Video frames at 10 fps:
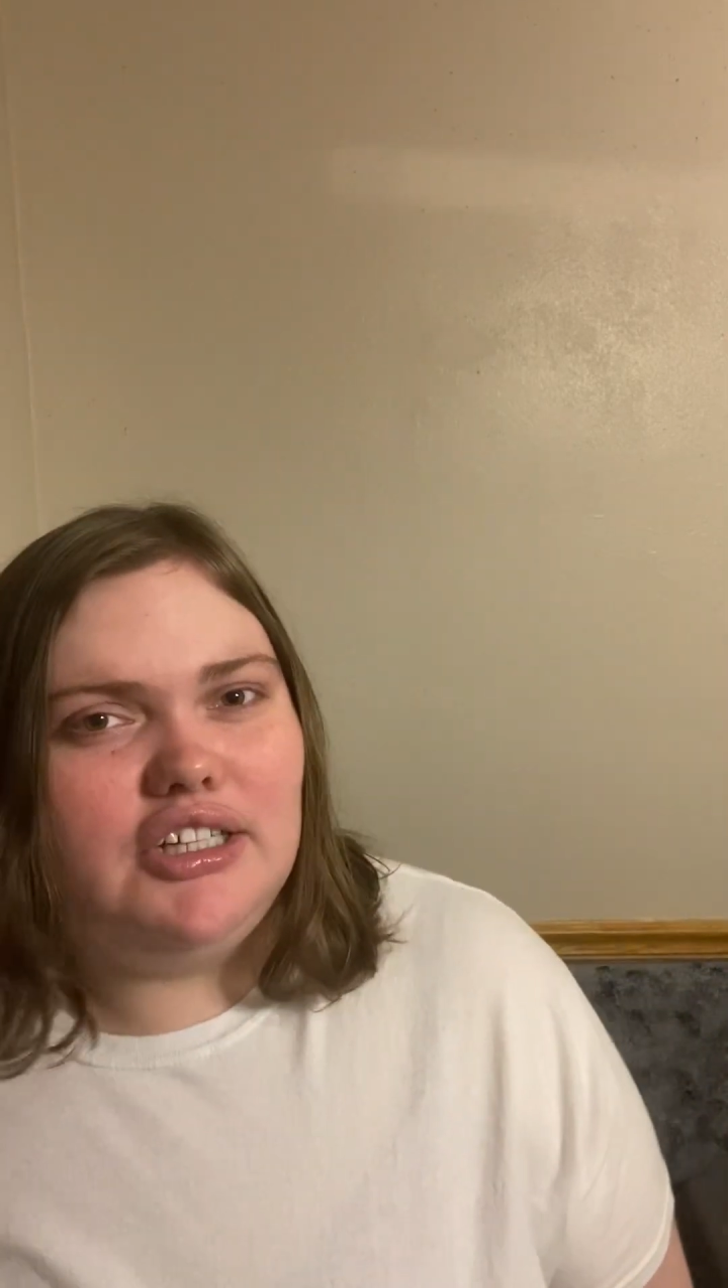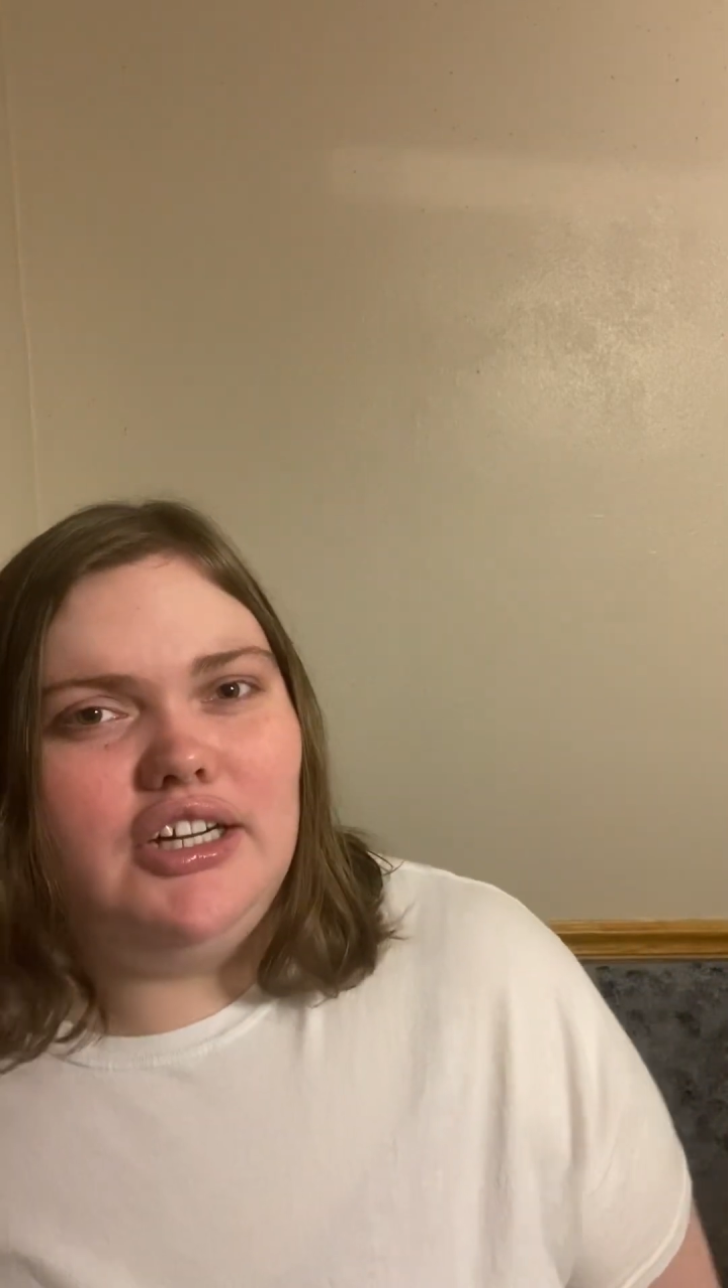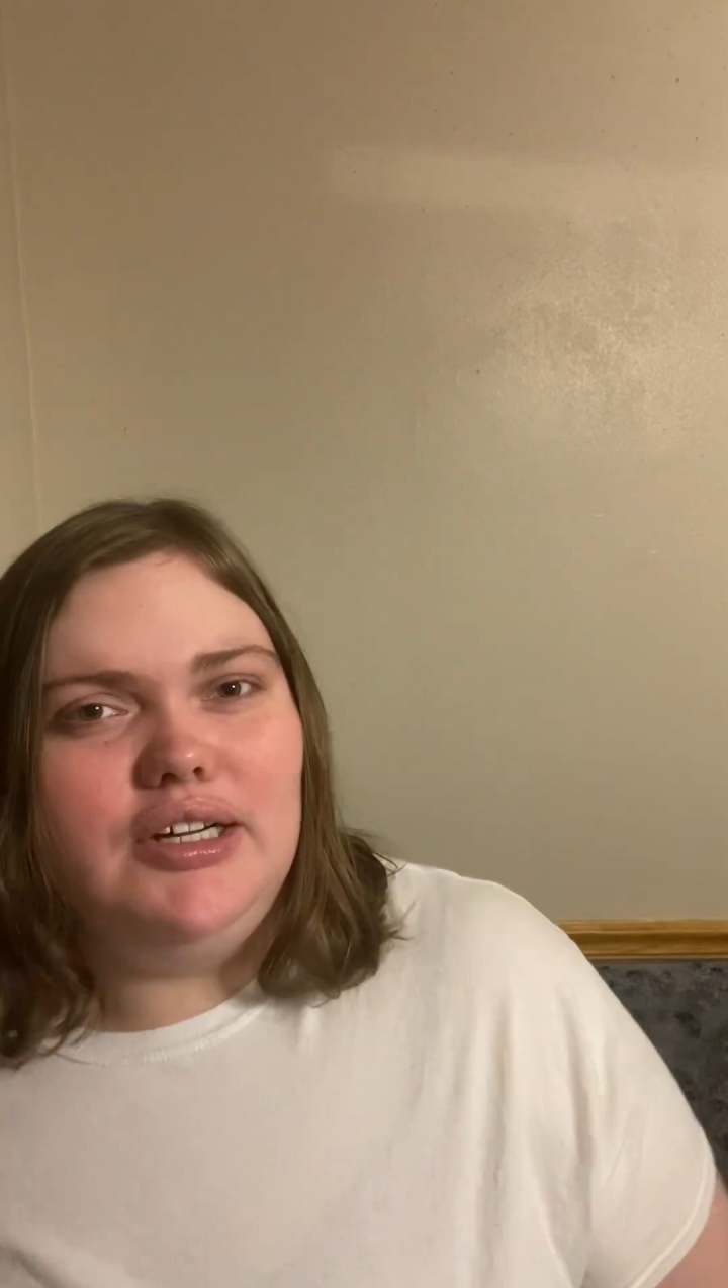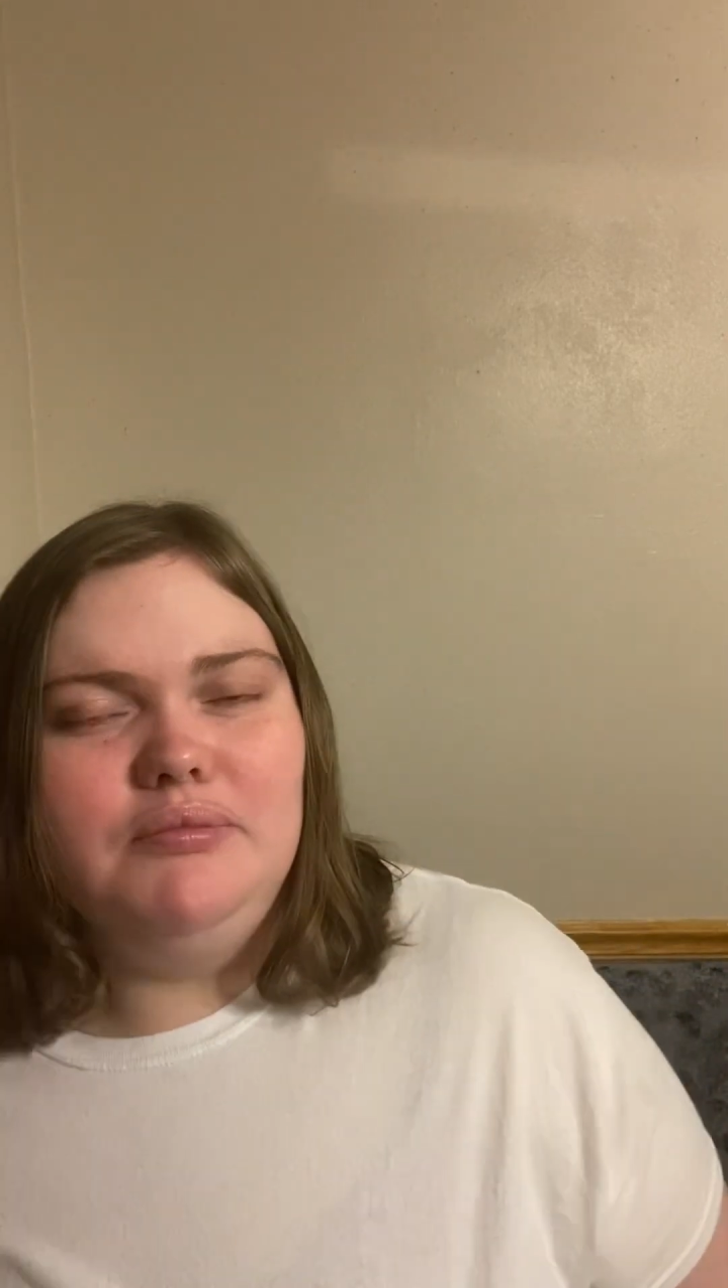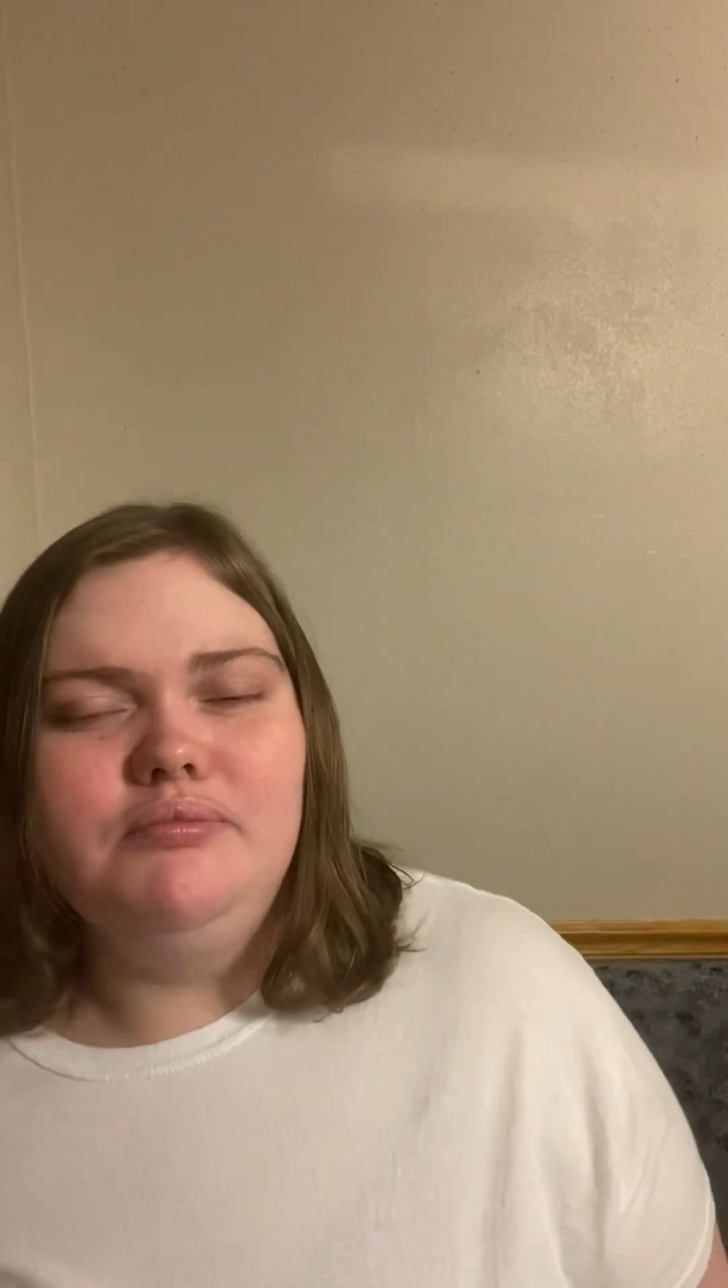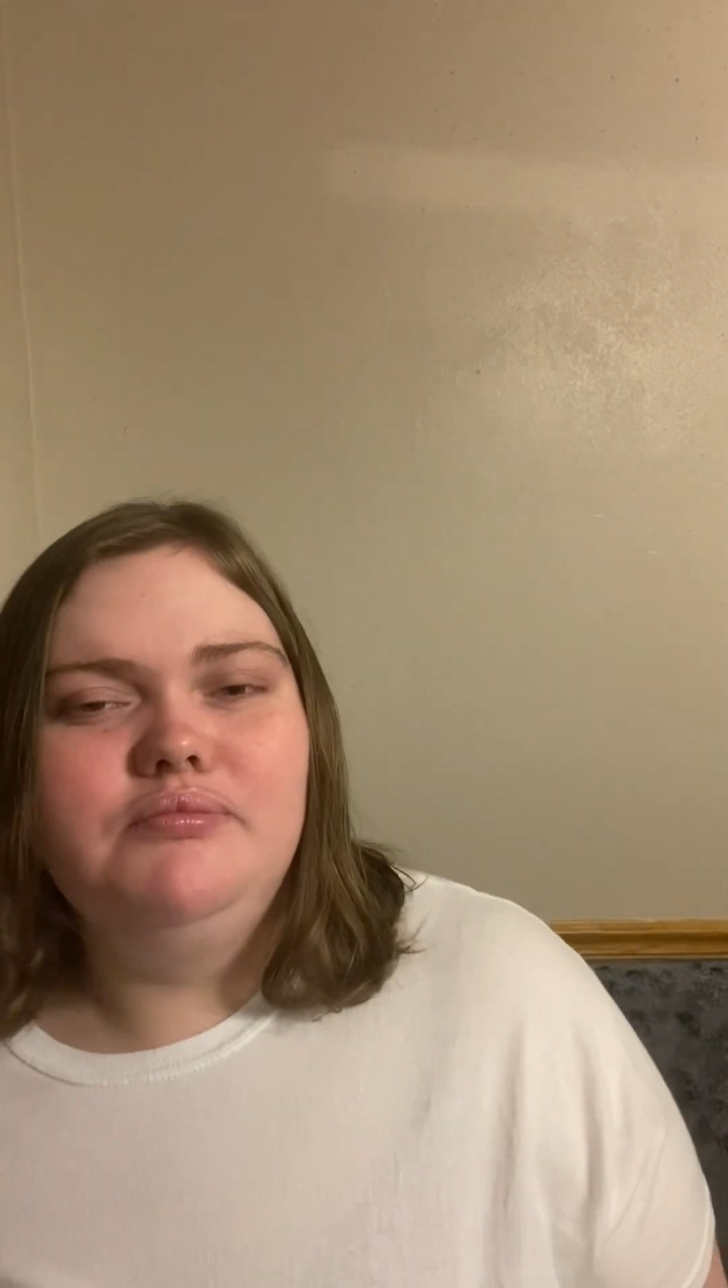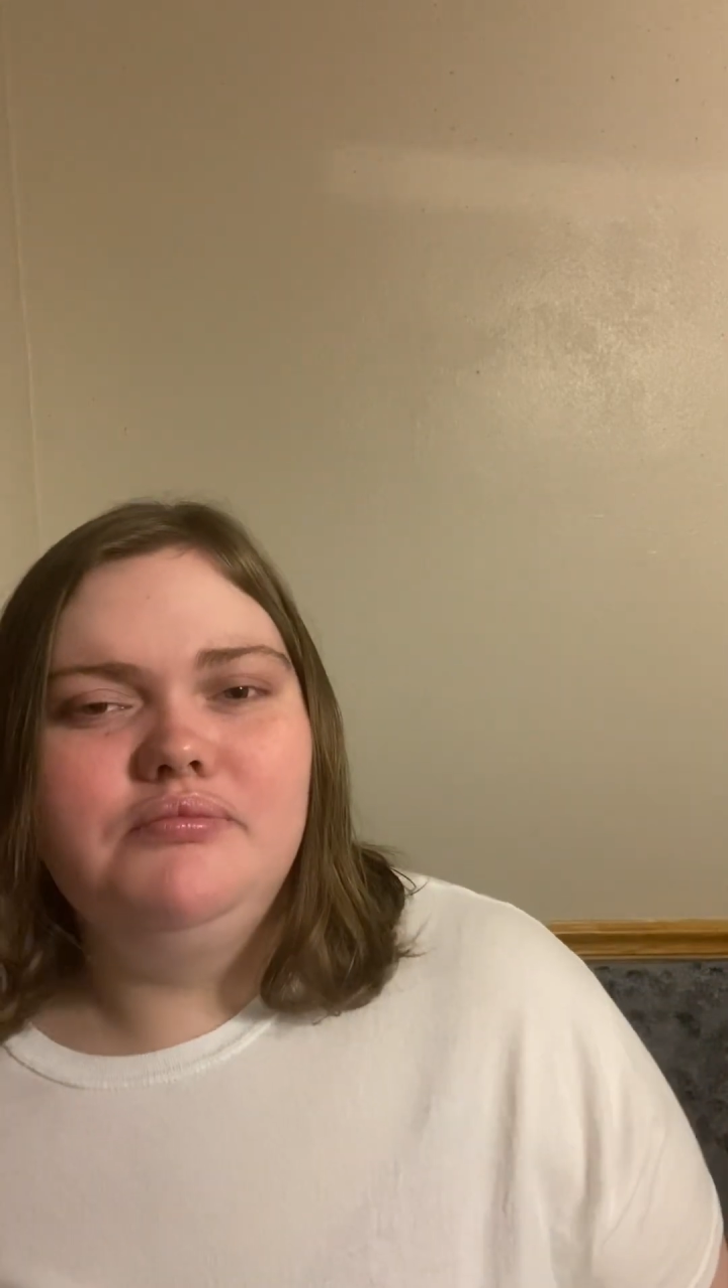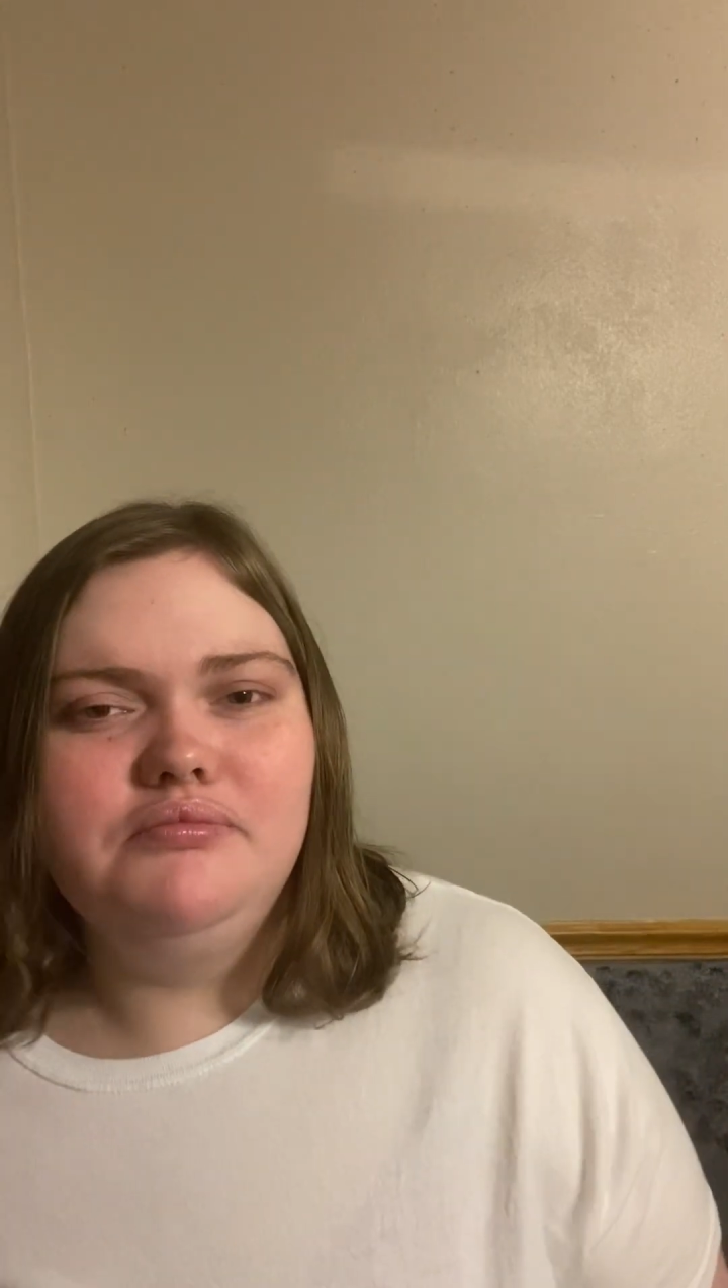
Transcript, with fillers: um,